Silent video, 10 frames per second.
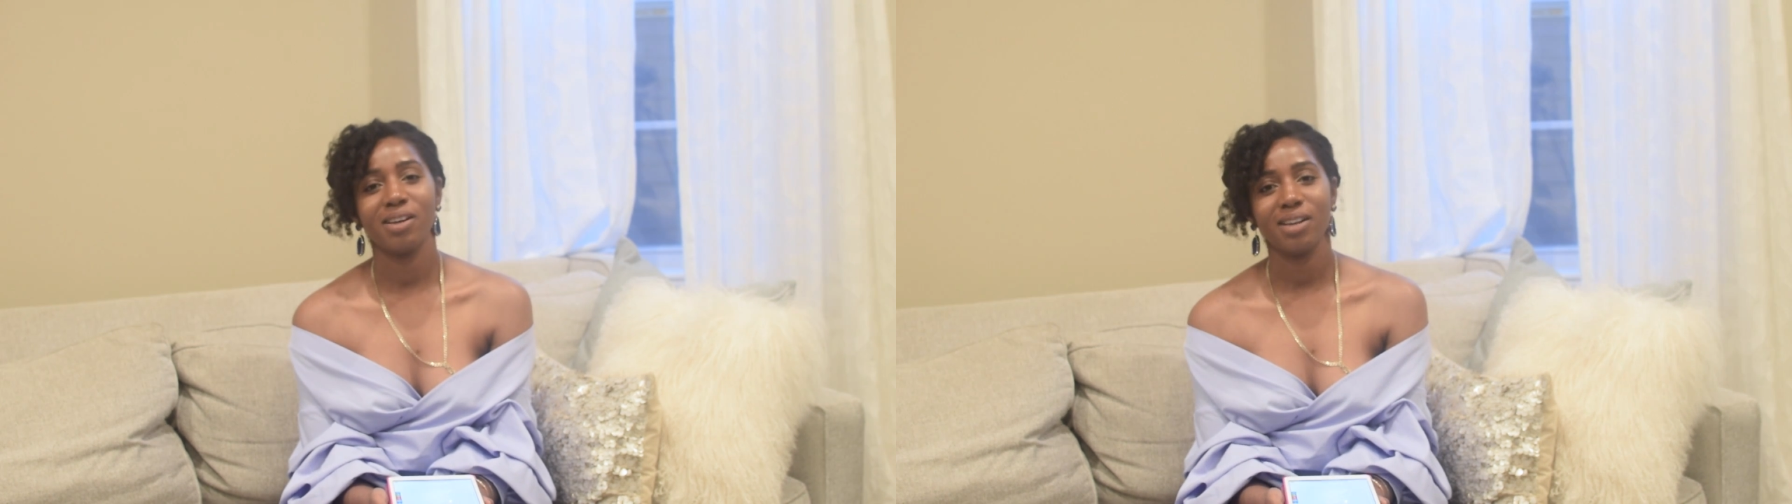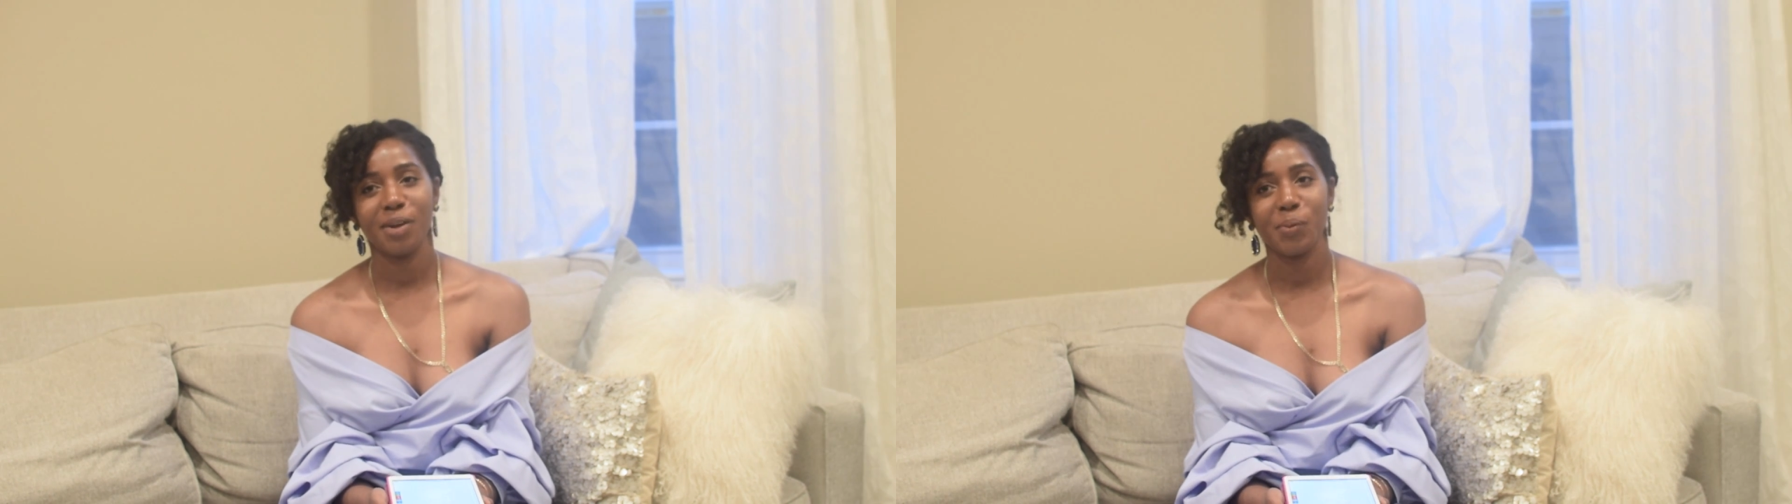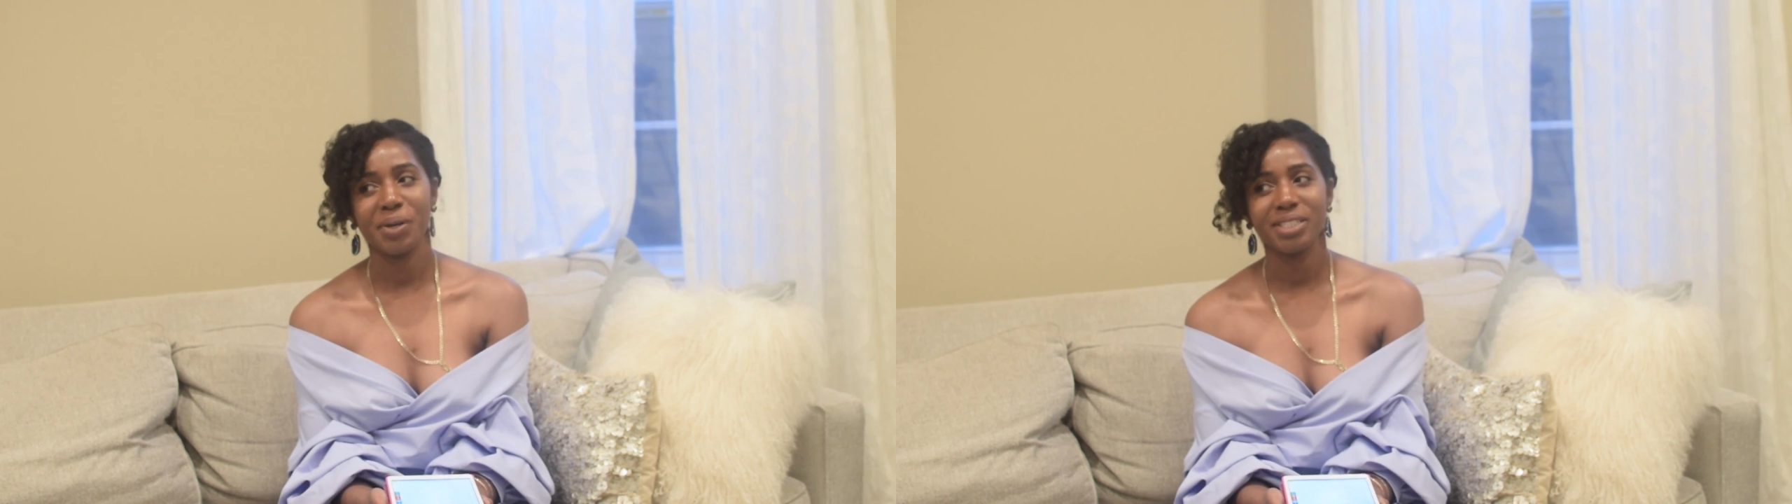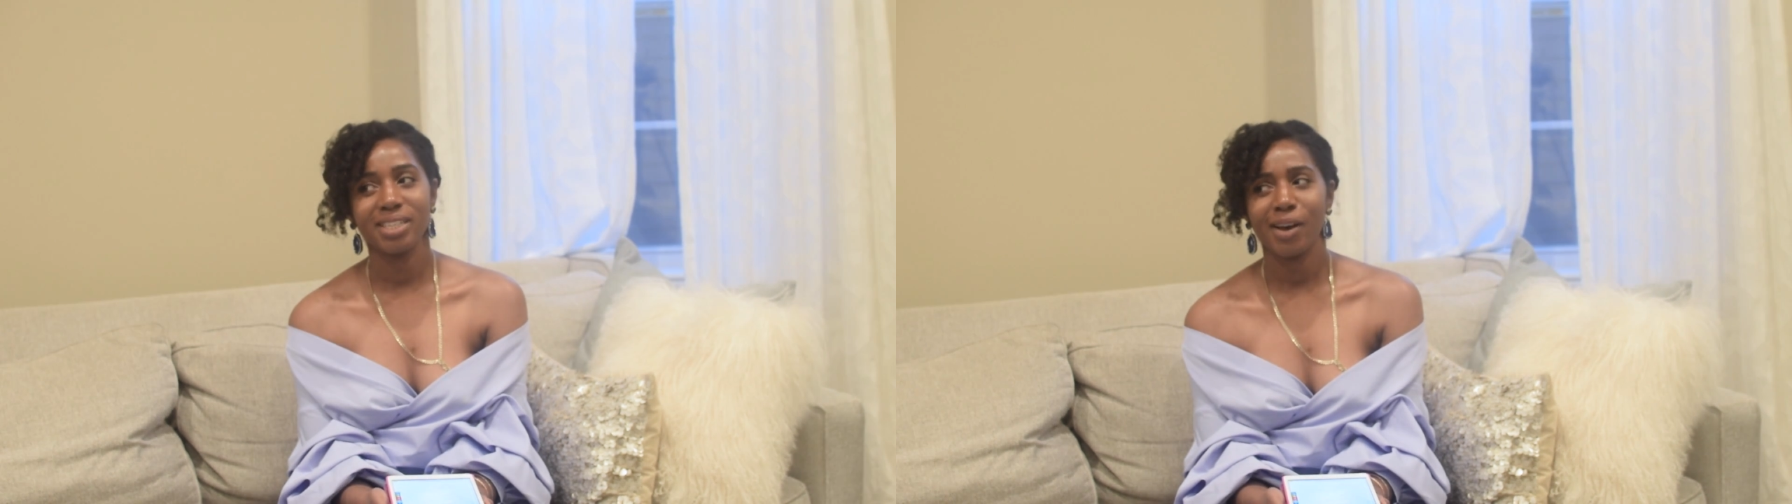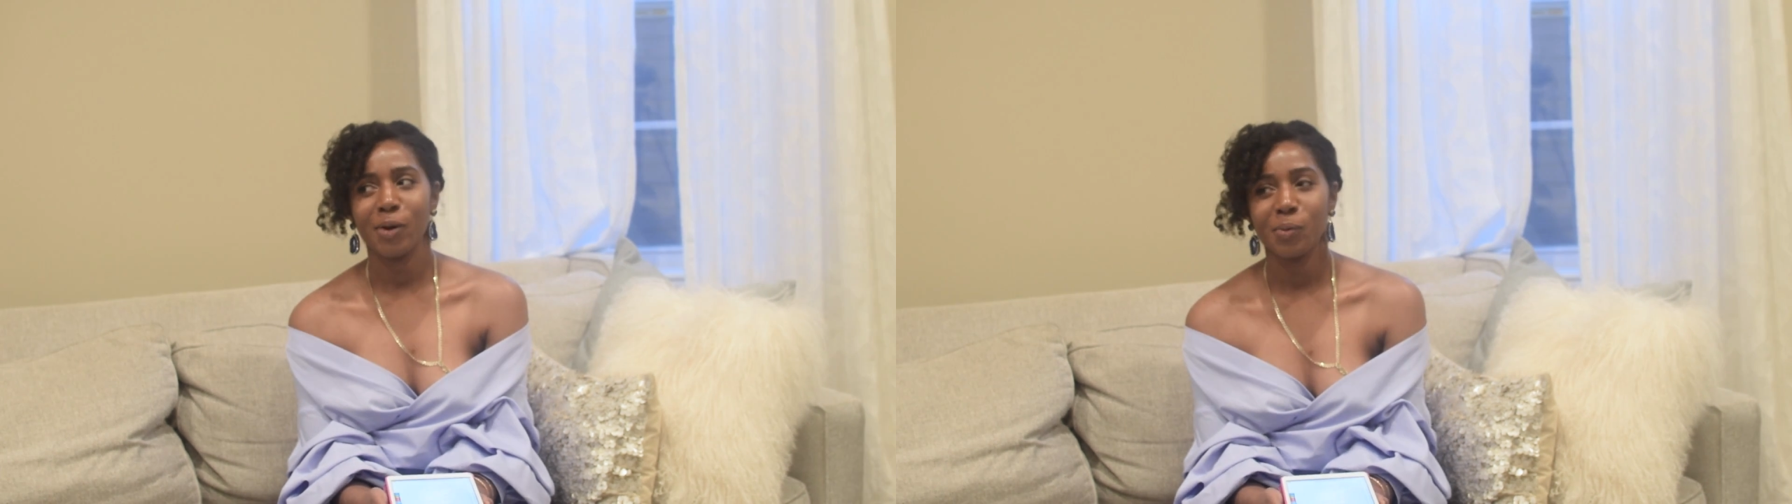and like one
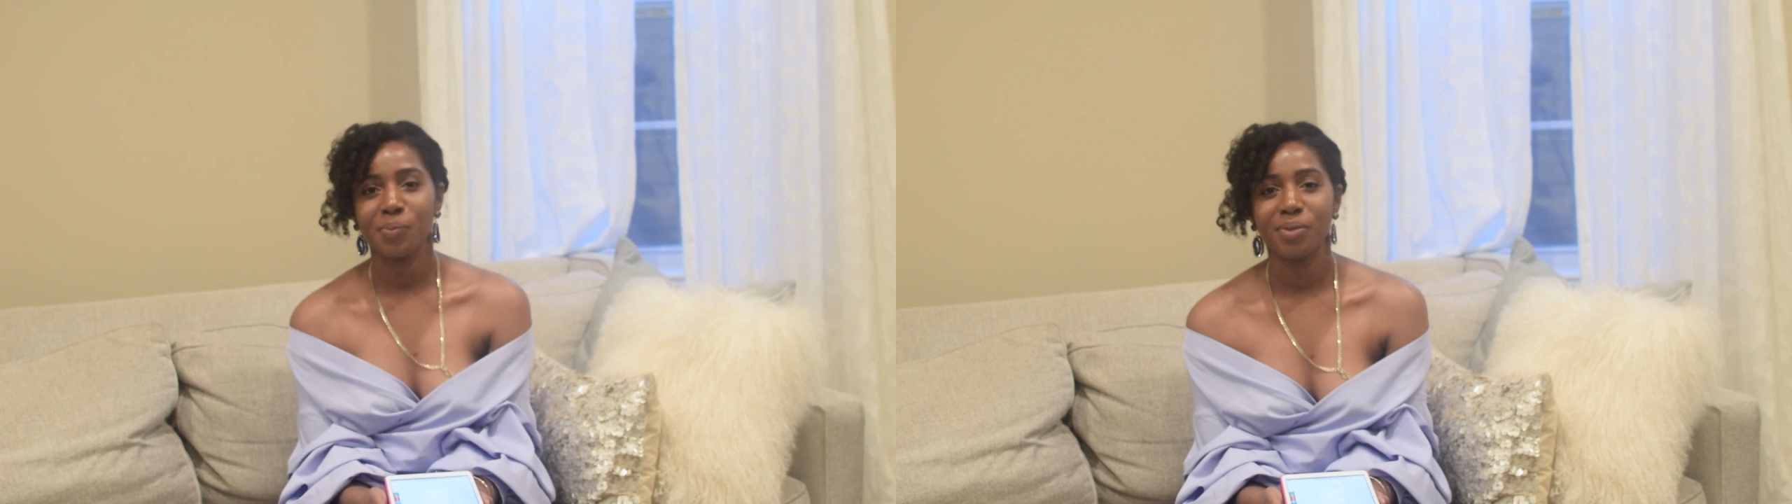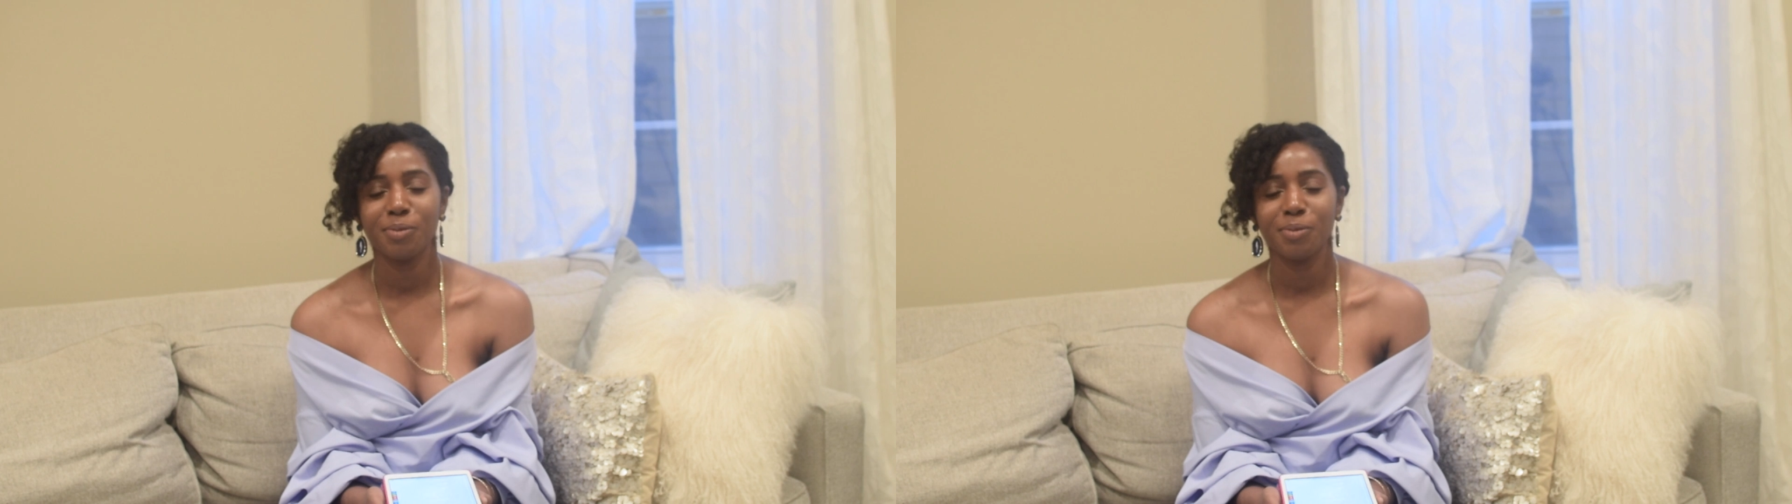day I hope